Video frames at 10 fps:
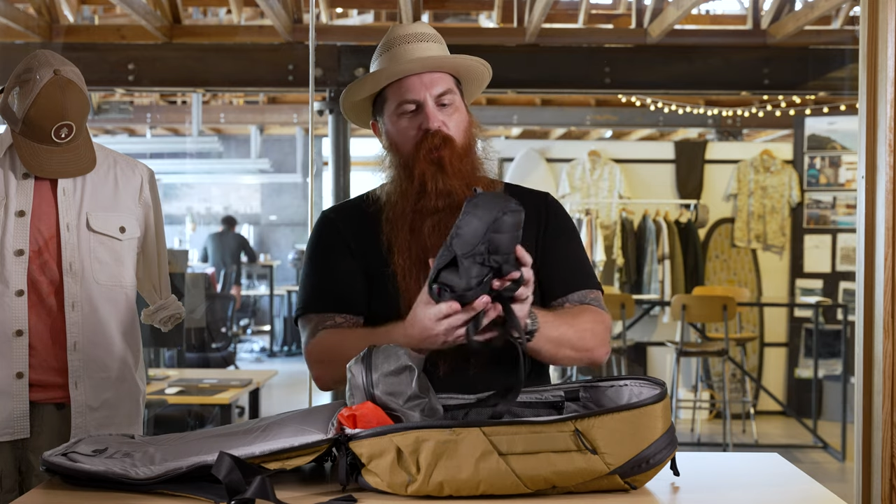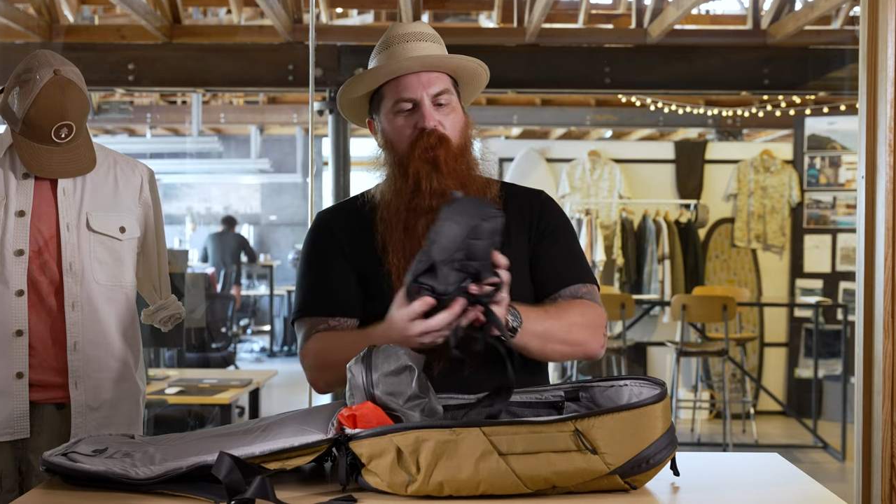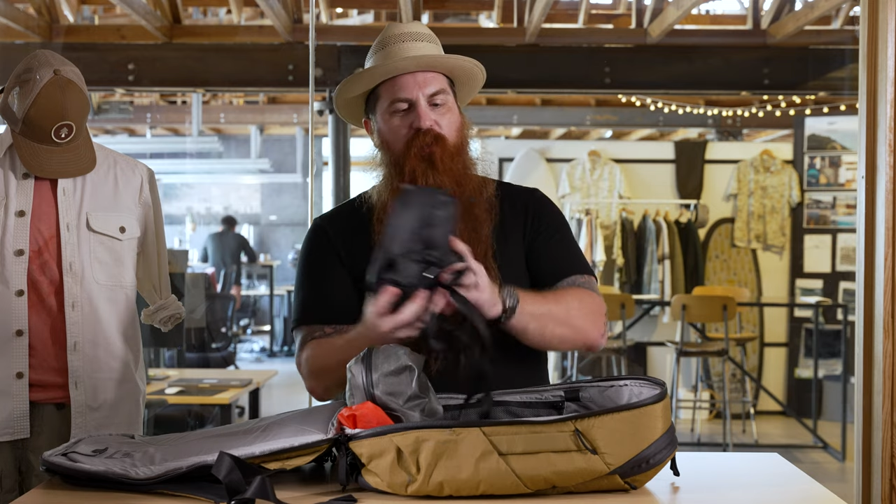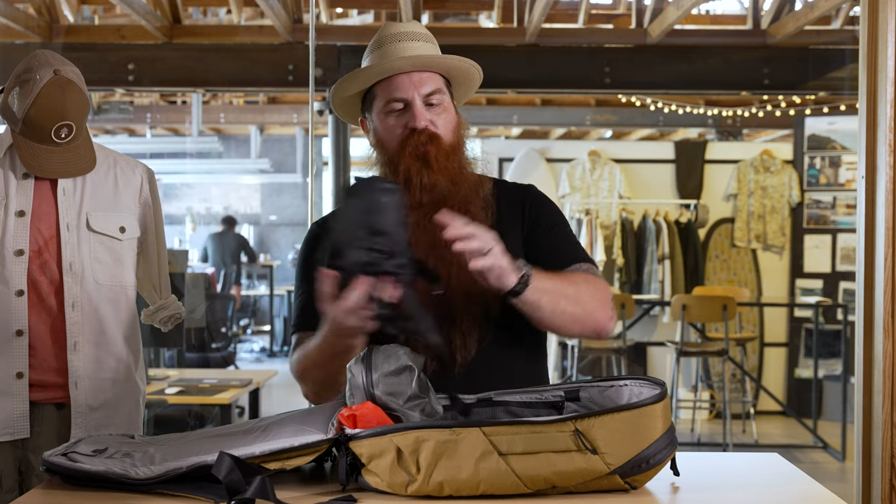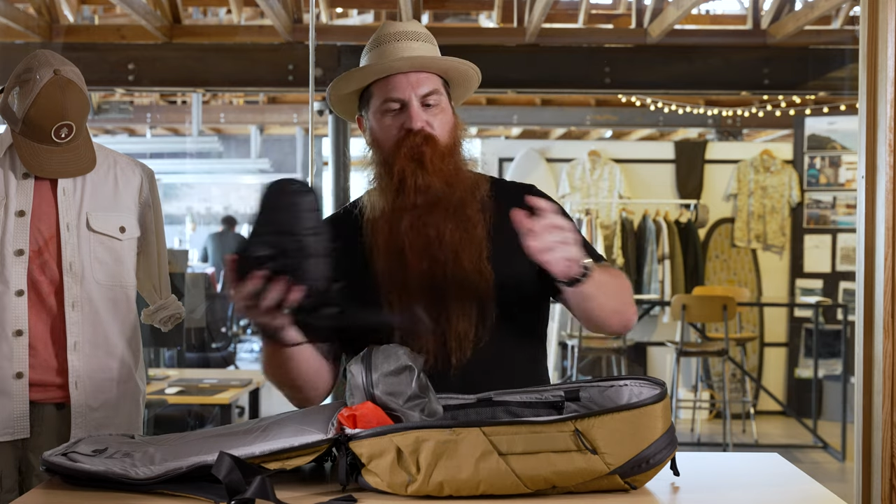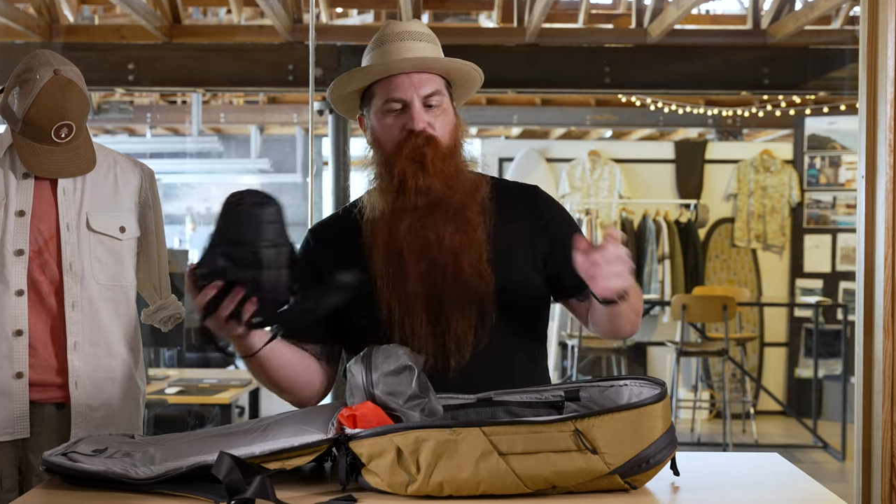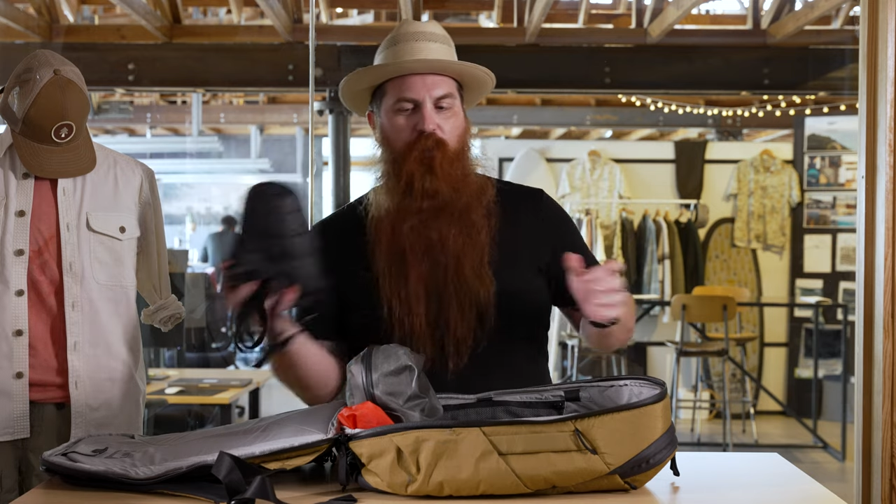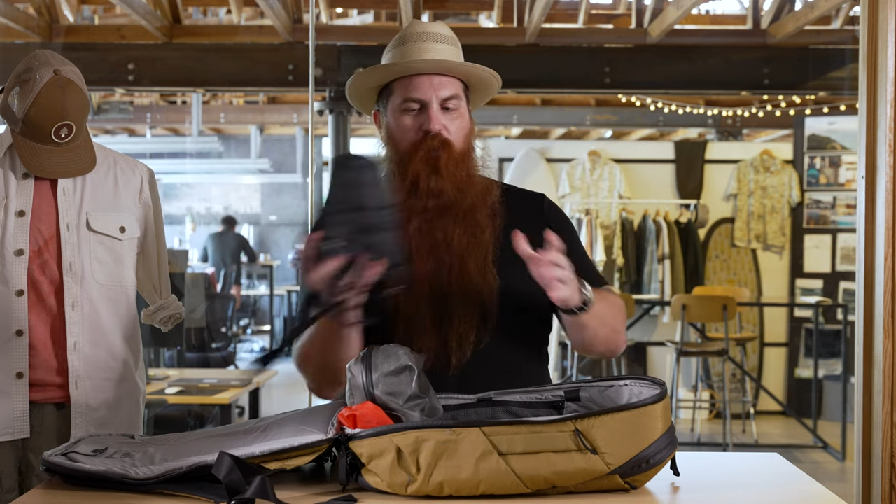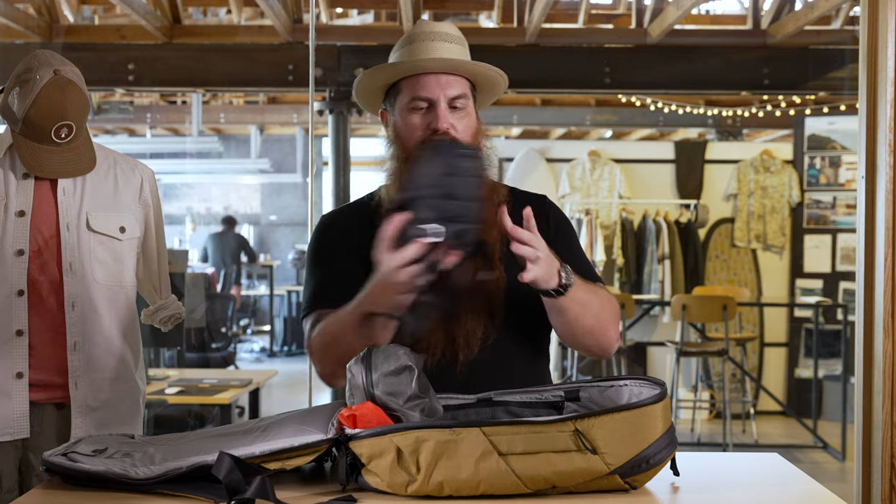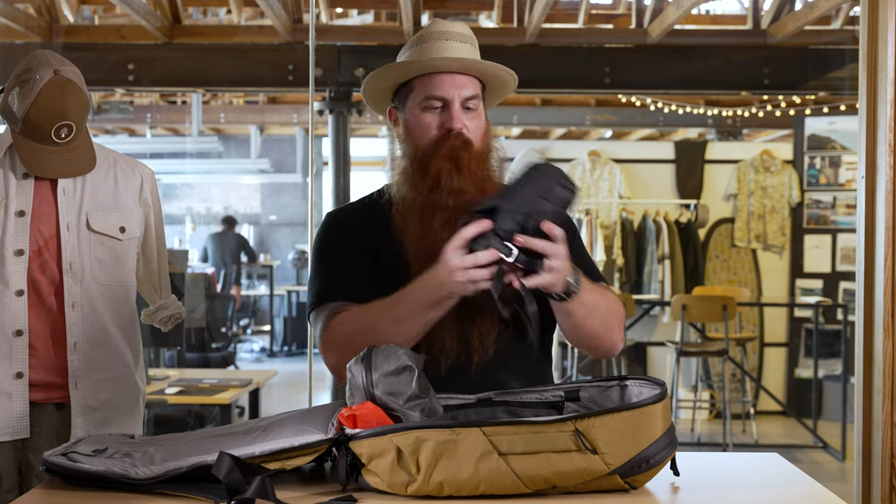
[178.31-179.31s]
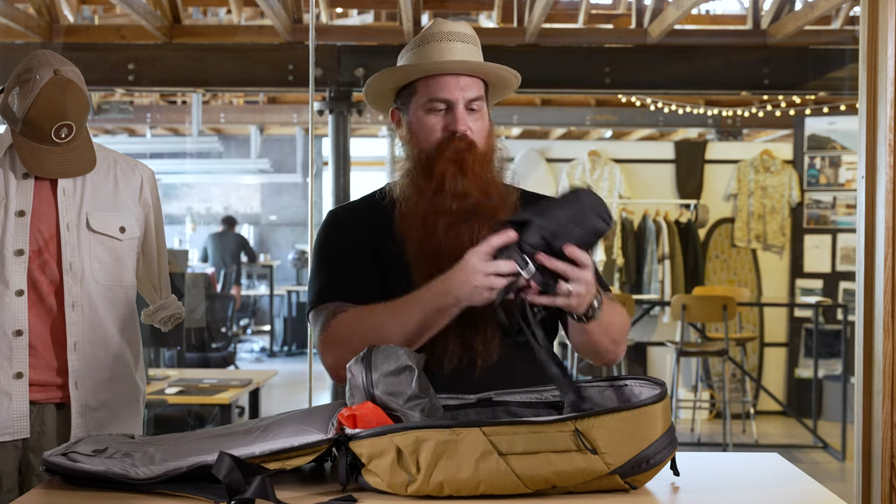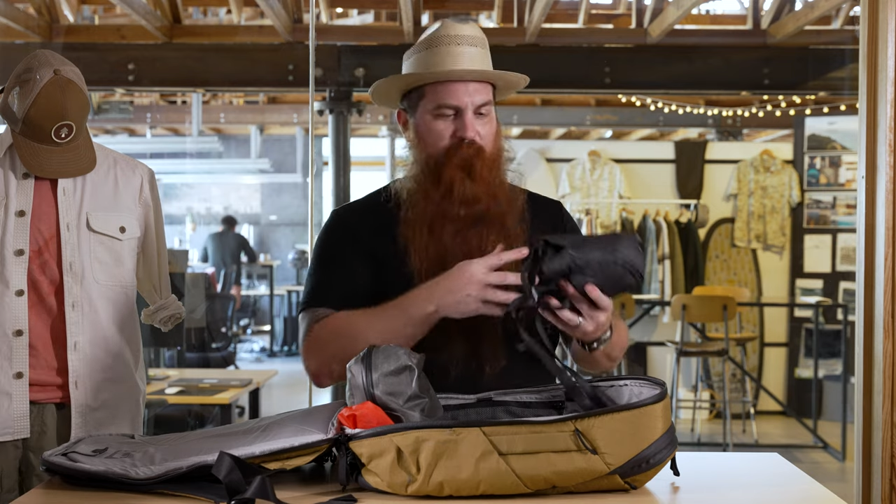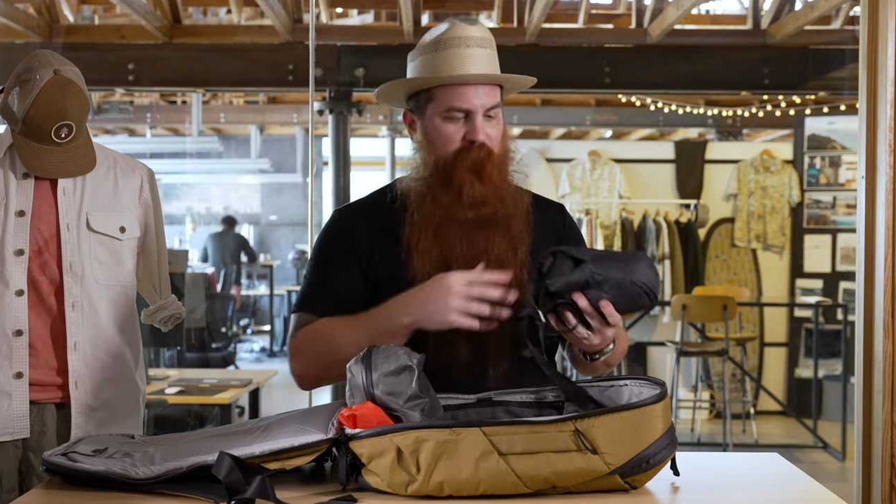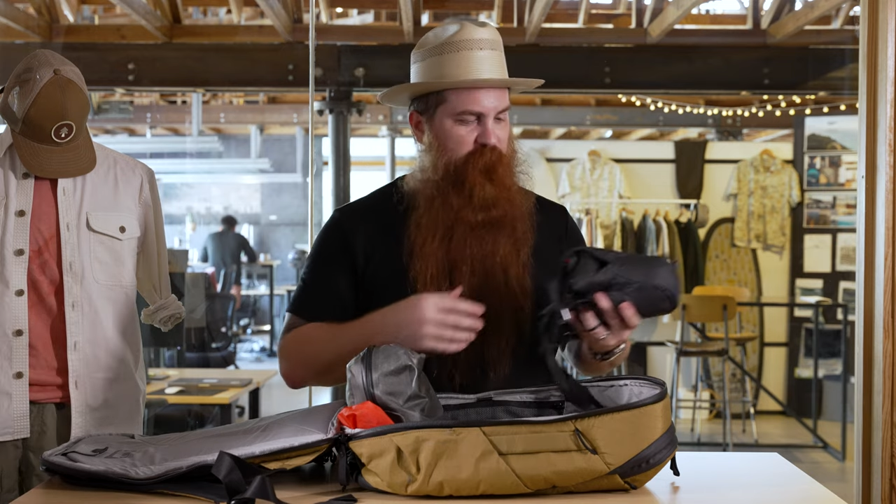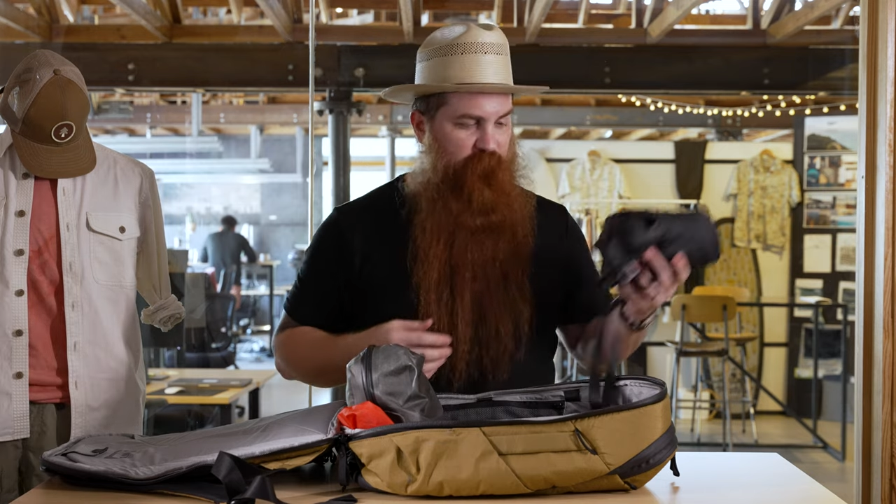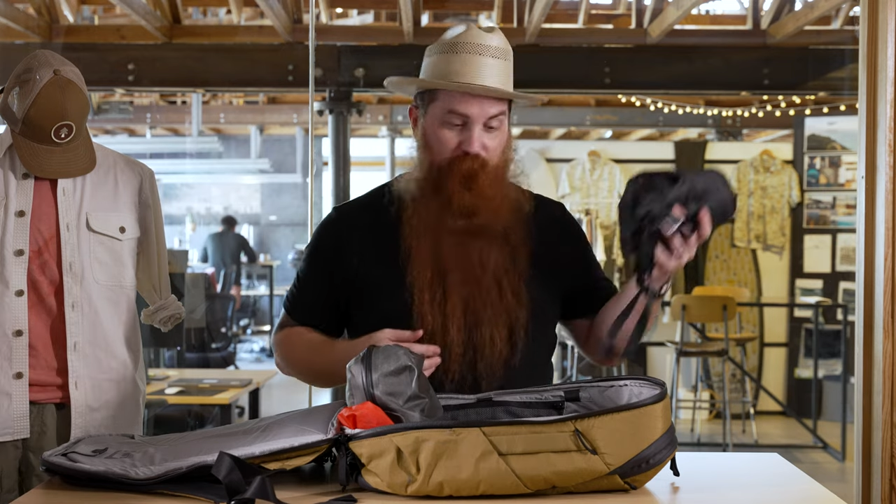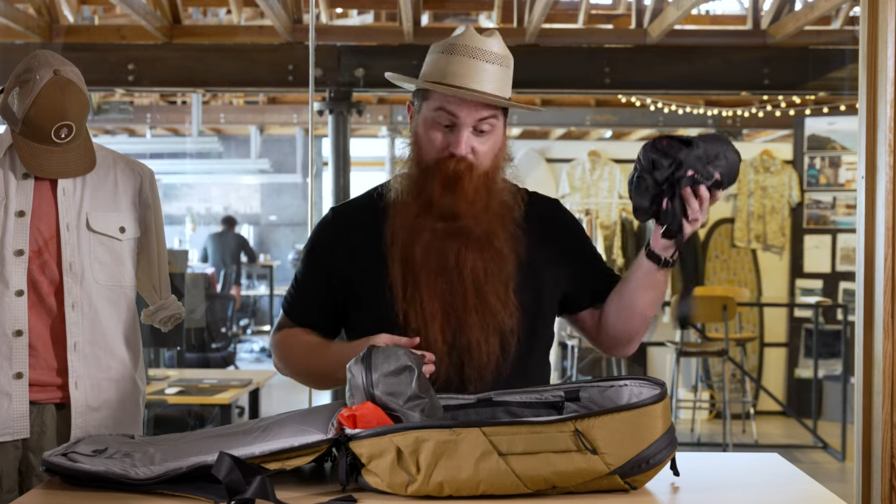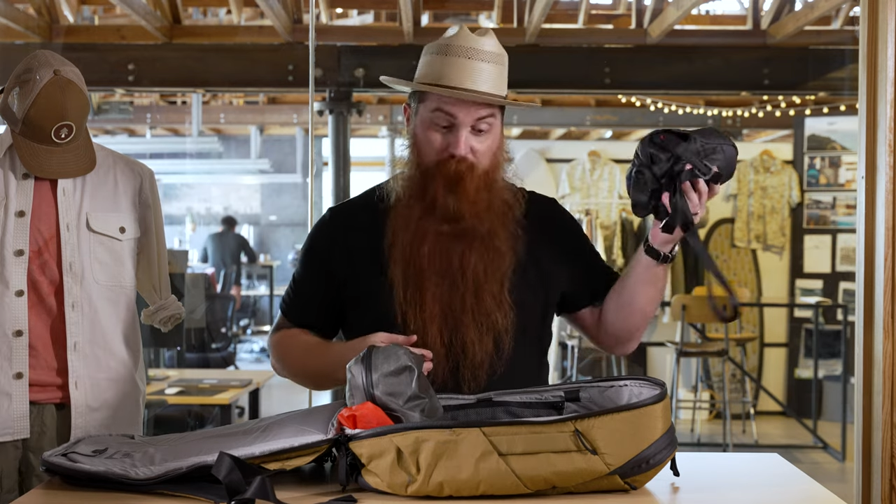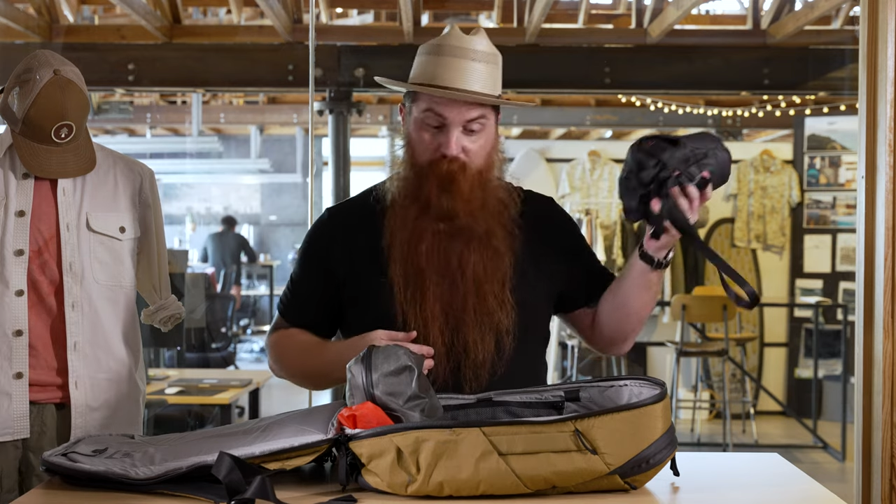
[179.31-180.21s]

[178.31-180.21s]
I'll just throw it. No, I'm not gonna throw that